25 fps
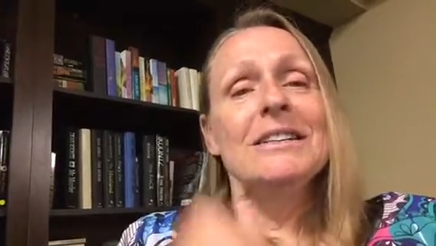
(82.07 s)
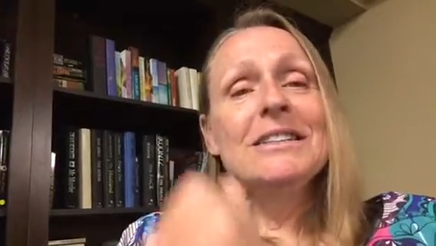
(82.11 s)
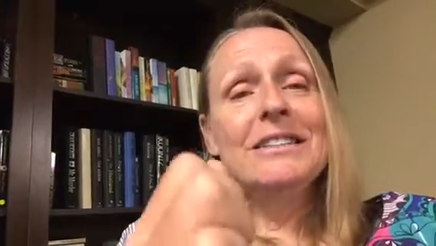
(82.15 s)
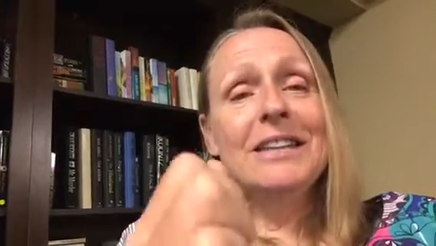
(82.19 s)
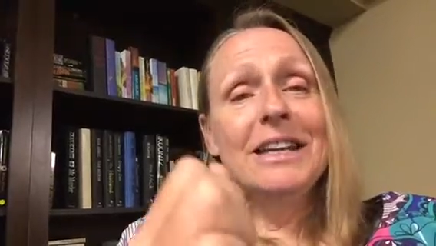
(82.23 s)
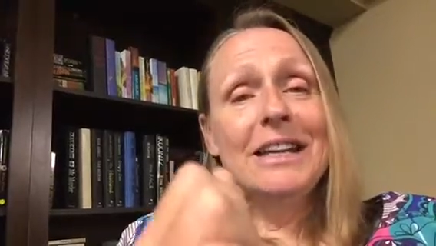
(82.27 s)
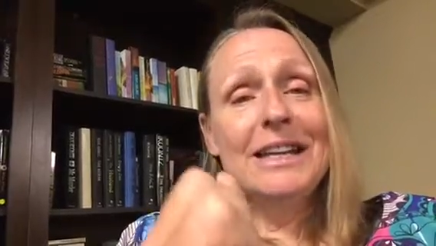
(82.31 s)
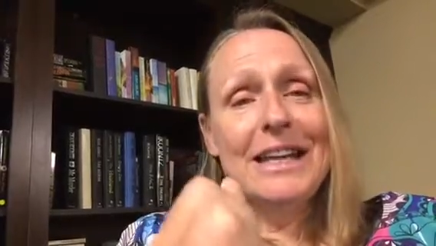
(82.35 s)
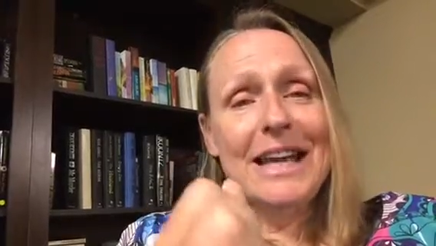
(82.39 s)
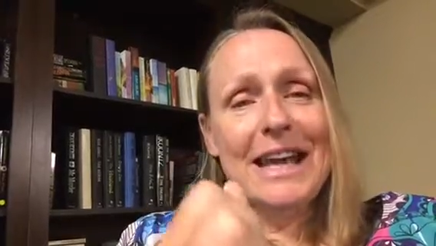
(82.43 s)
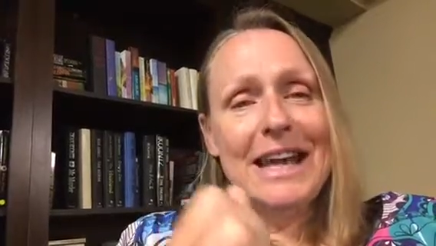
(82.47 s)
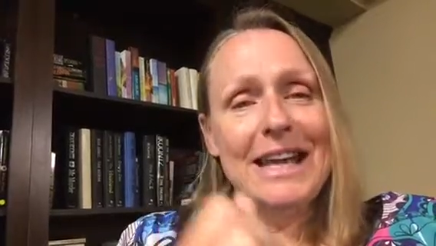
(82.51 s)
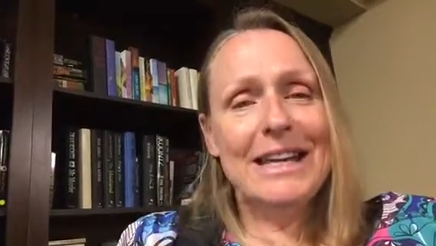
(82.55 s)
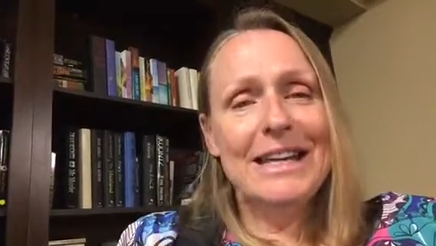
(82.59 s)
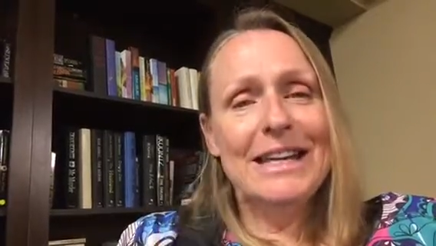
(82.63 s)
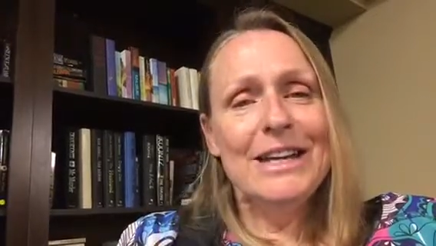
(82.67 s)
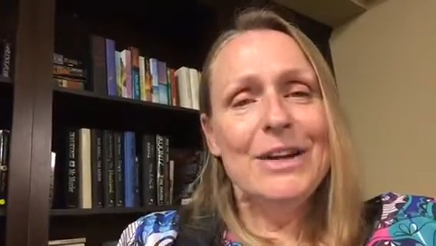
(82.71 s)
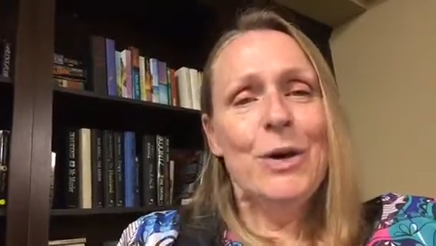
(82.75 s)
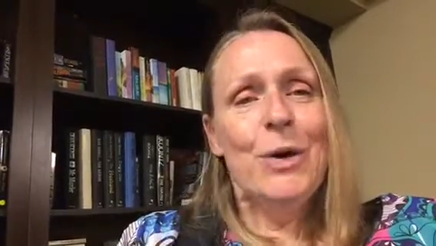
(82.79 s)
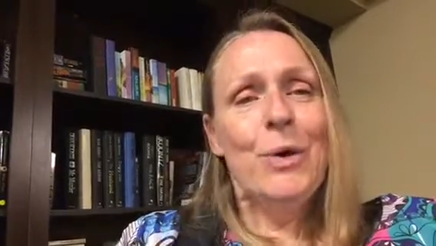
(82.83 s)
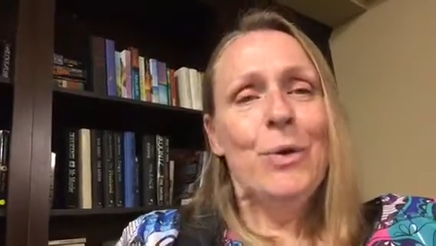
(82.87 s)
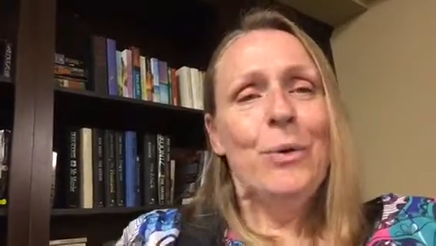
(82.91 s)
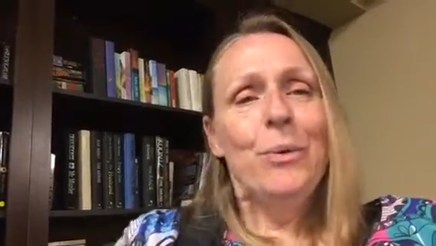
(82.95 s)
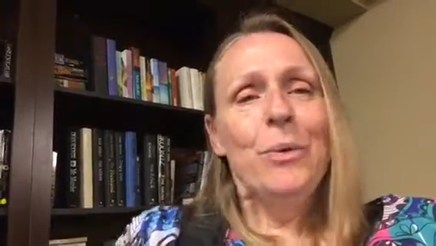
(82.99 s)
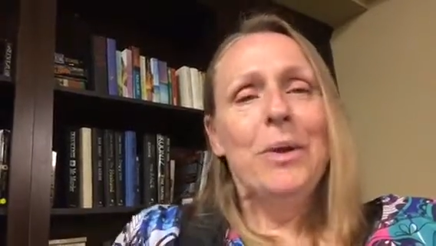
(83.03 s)
today,
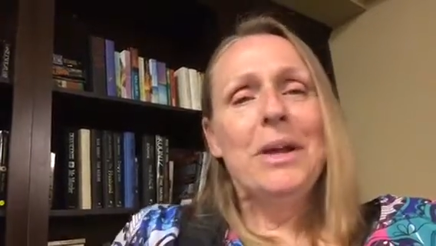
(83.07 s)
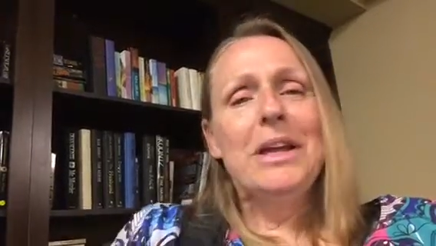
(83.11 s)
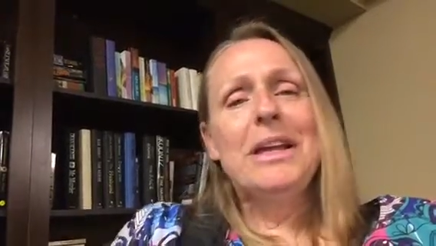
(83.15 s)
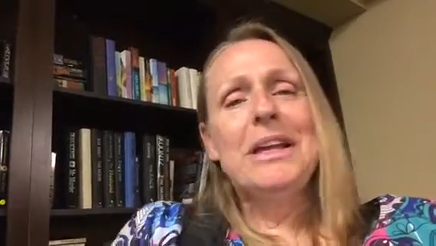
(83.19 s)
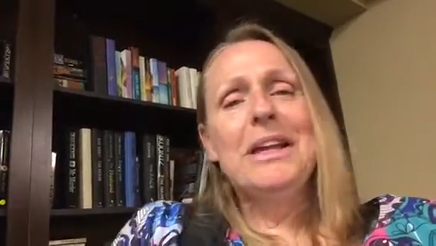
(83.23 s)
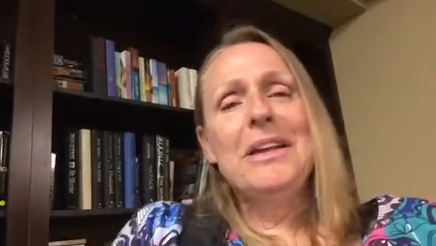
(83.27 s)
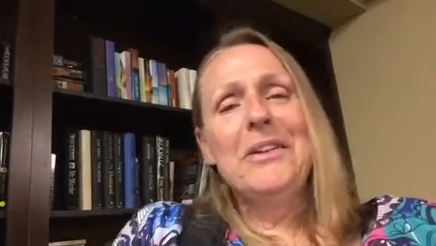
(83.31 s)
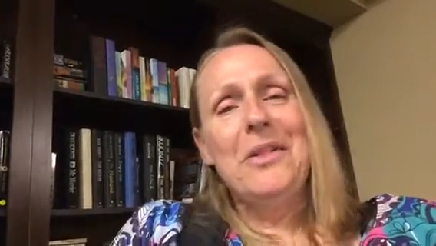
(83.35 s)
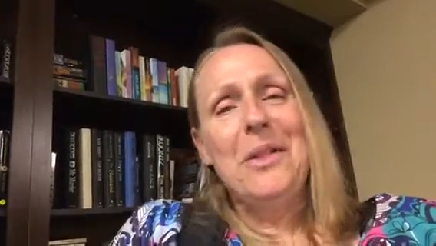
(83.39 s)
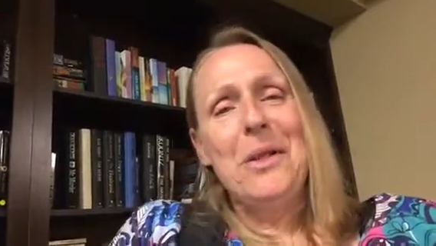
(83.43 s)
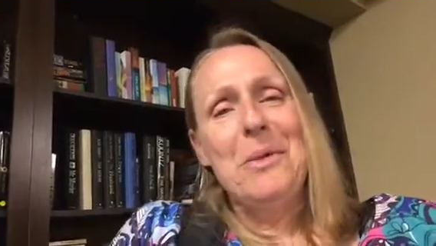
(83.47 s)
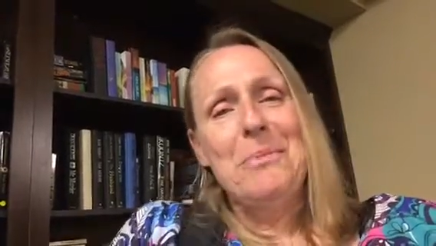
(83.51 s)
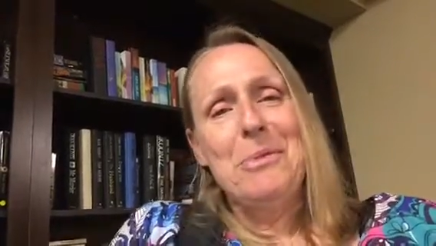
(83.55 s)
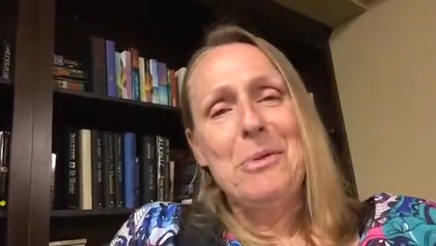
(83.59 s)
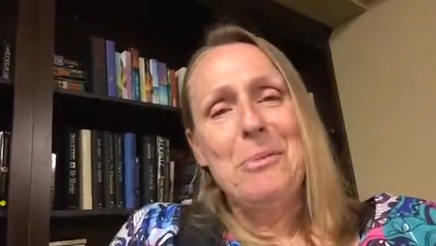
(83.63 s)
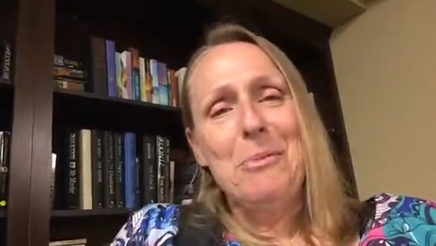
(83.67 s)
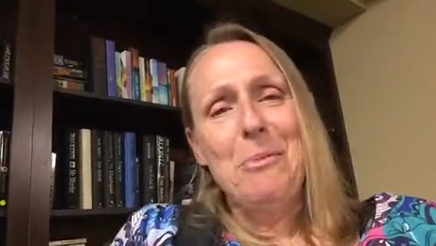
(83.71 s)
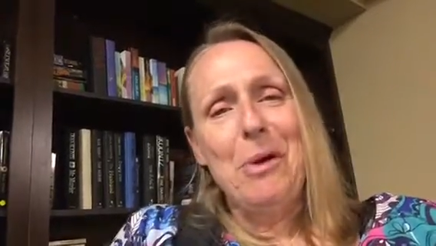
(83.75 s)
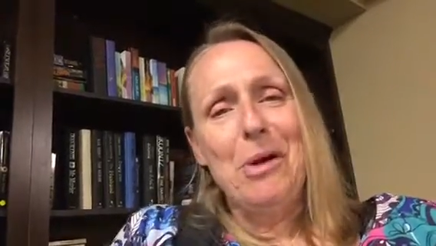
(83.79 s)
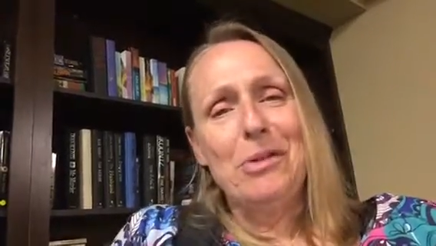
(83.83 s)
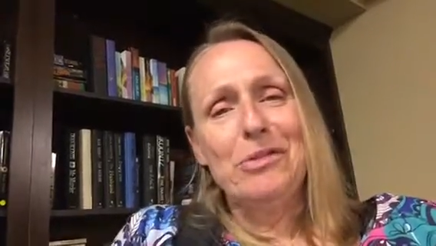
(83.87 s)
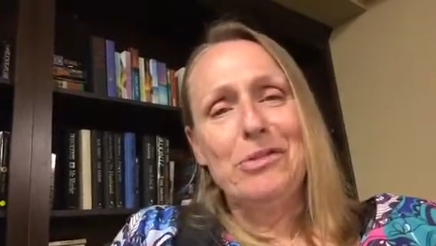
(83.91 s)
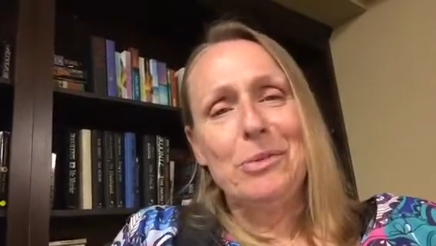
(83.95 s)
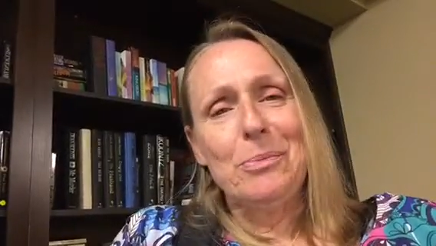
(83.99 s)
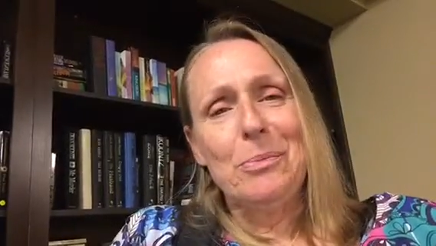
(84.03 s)
we can claim the
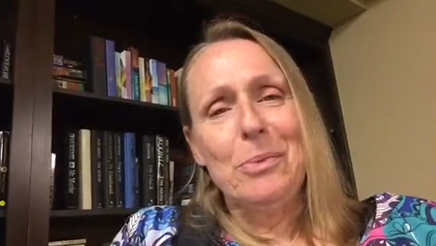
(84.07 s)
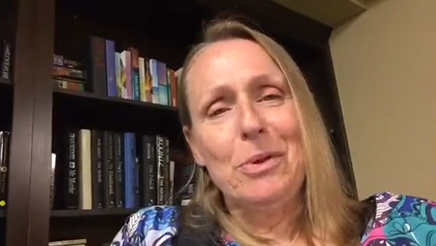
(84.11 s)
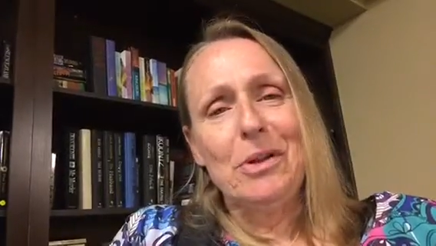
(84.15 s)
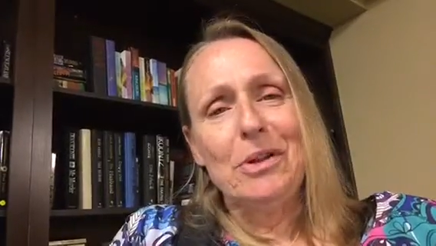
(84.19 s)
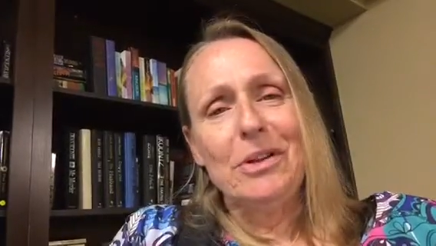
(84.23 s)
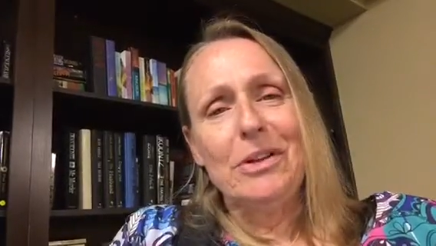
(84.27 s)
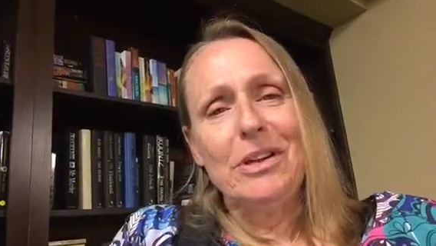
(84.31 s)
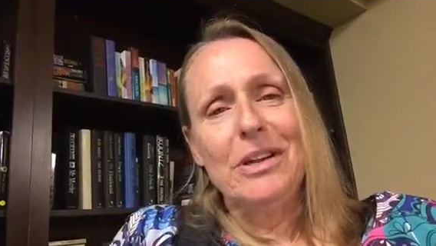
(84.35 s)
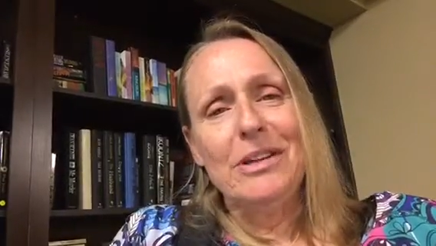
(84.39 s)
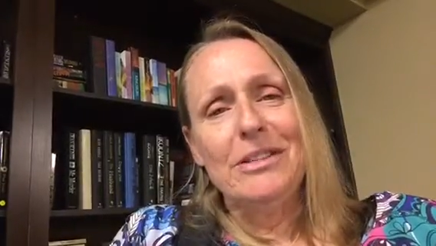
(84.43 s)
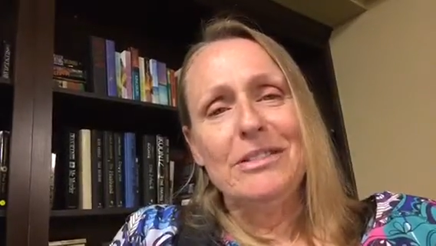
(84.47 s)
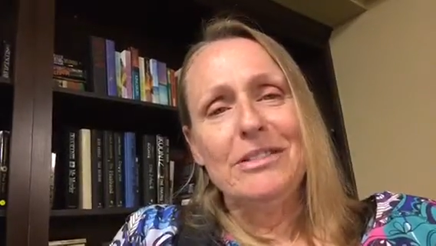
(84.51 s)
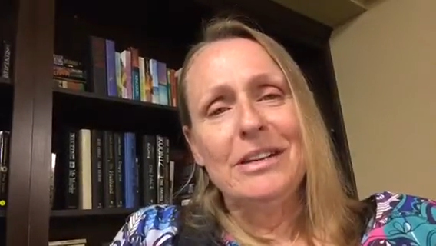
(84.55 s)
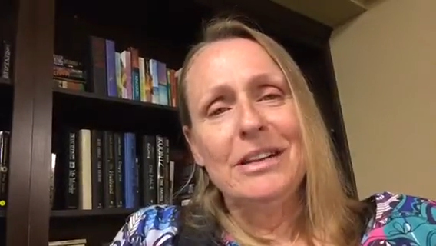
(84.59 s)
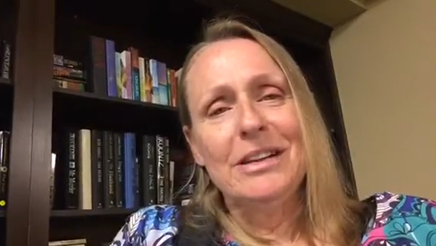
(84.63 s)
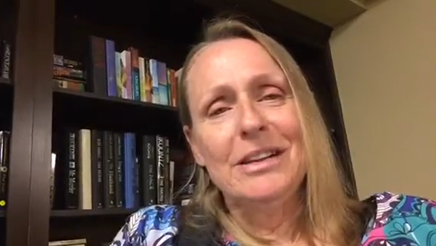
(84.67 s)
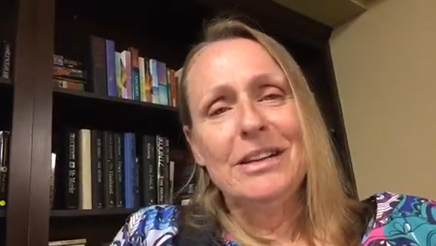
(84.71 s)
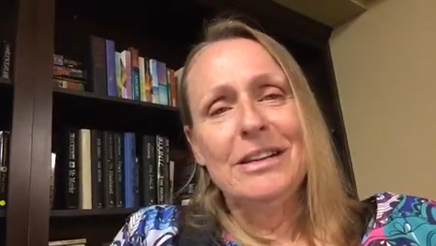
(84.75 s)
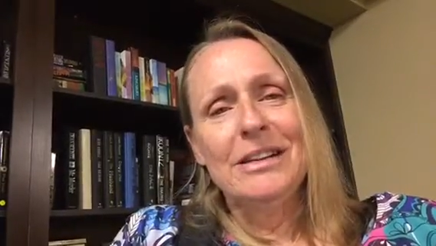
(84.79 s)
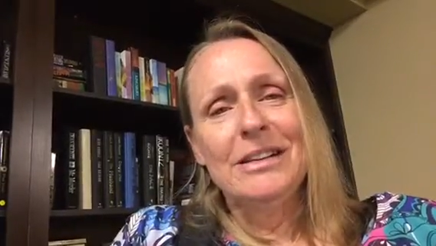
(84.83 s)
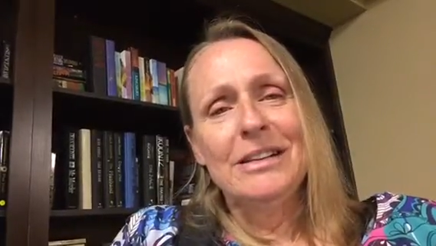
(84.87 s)
possibilities.